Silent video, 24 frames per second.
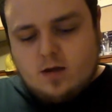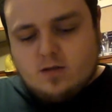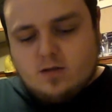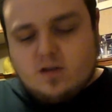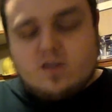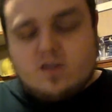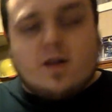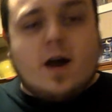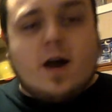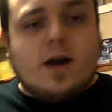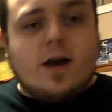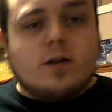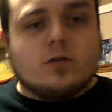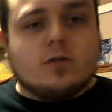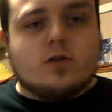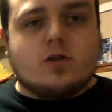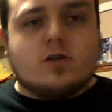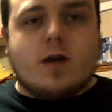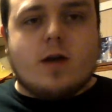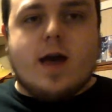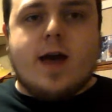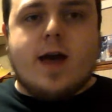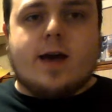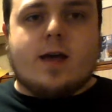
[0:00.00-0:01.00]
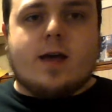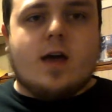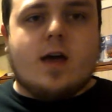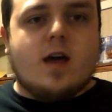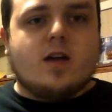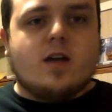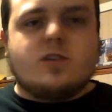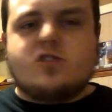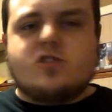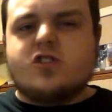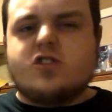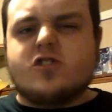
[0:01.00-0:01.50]
The title track
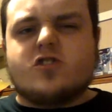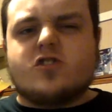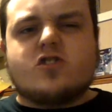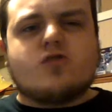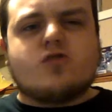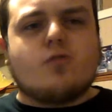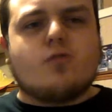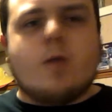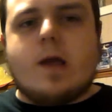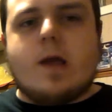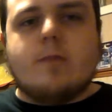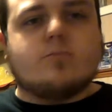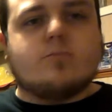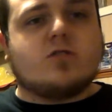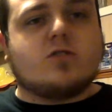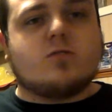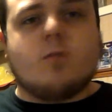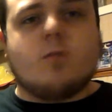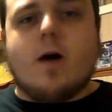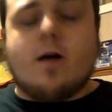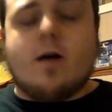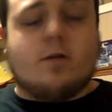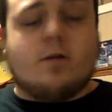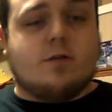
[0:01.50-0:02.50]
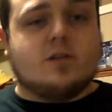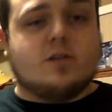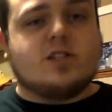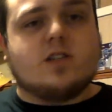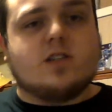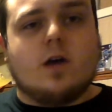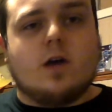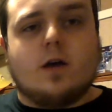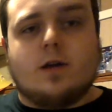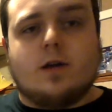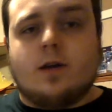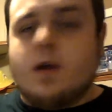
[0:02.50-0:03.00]
just screams Swallow the
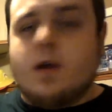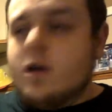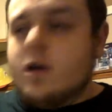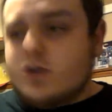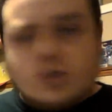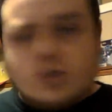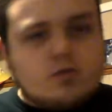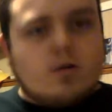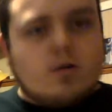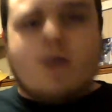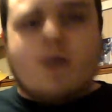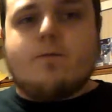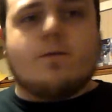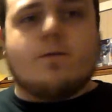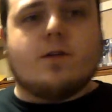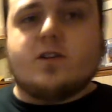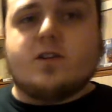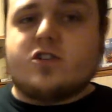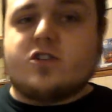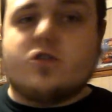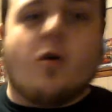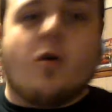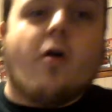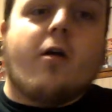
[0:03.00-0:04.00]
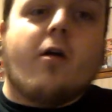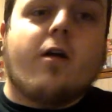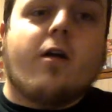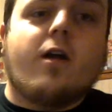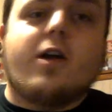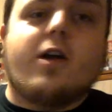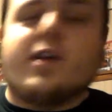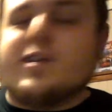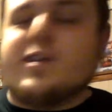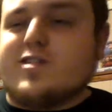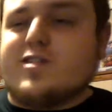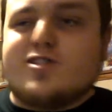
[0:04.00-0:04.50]
Sun straight from the start.
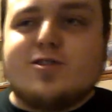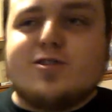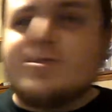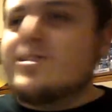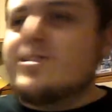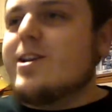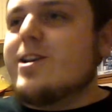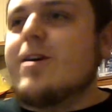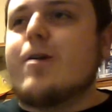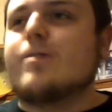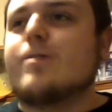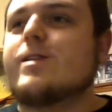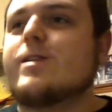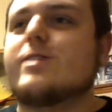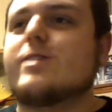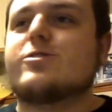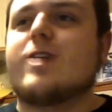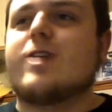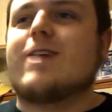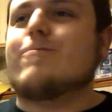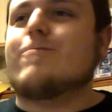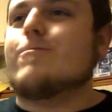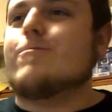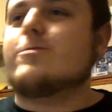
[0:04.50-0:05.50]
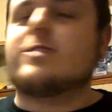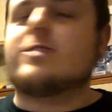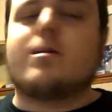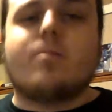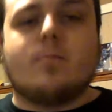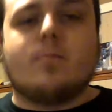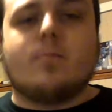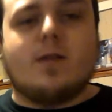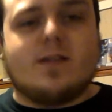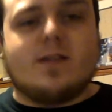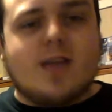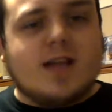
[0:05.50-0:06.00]
As soon as I heard that track first time,
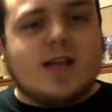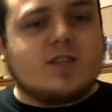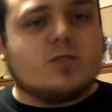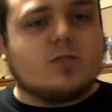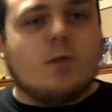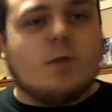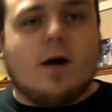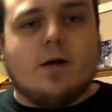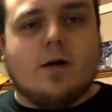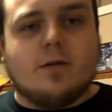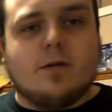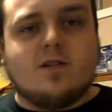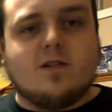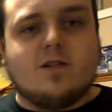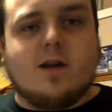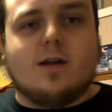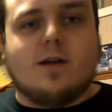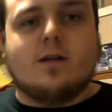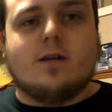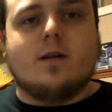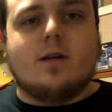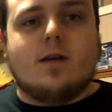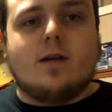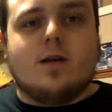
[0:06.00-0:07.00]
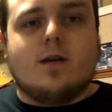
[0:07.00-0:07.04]
I'm like, that's Swallow the Sun.